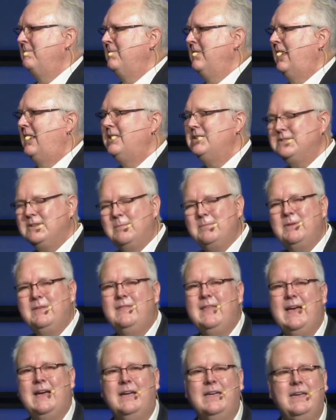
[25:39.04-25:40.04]
And it's something
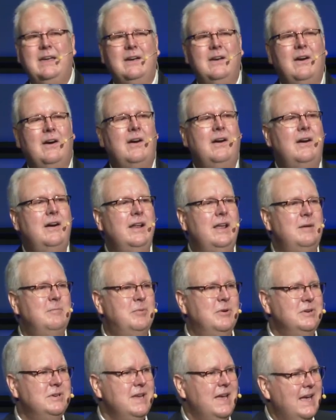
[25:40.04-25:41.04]
that can guard and
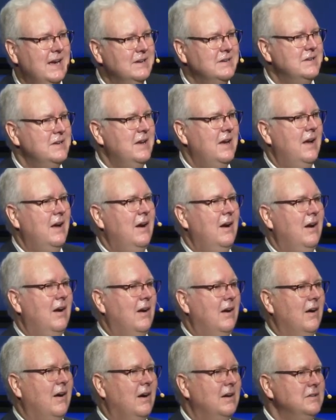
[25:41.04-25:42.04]
protect
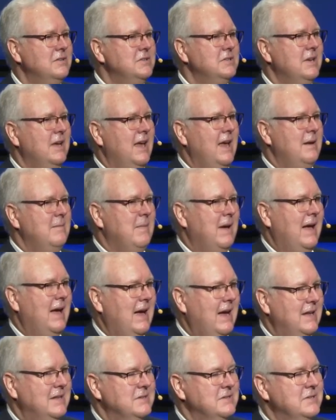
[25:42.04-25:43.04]
our hearts and
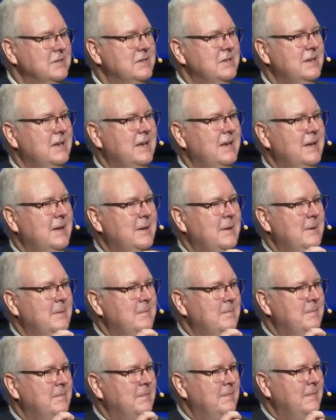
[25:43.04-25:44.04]
minds
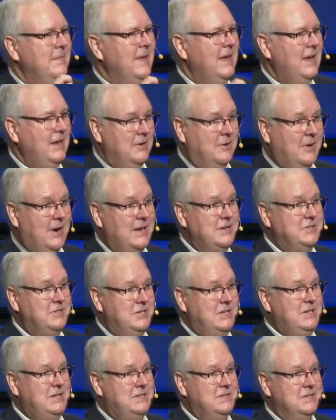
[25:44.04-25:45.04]
in Christ
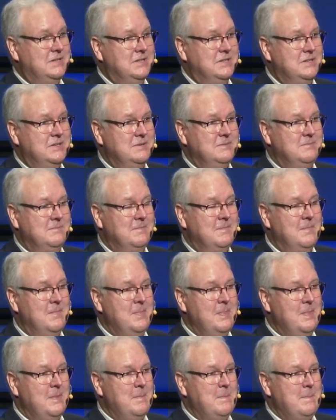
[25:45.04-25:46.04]
Jesus.
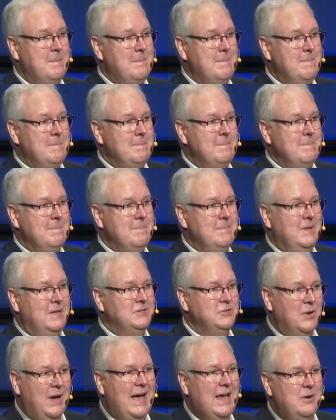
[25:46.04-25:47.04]

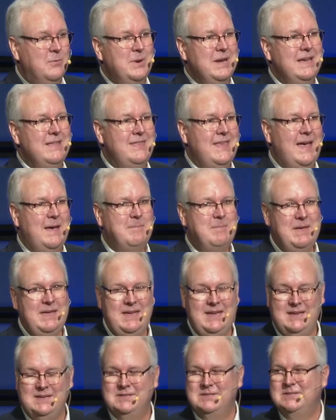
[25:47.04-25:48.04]
So, how do we get that
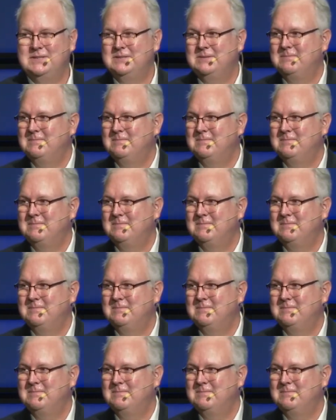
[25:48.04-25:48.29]
peace?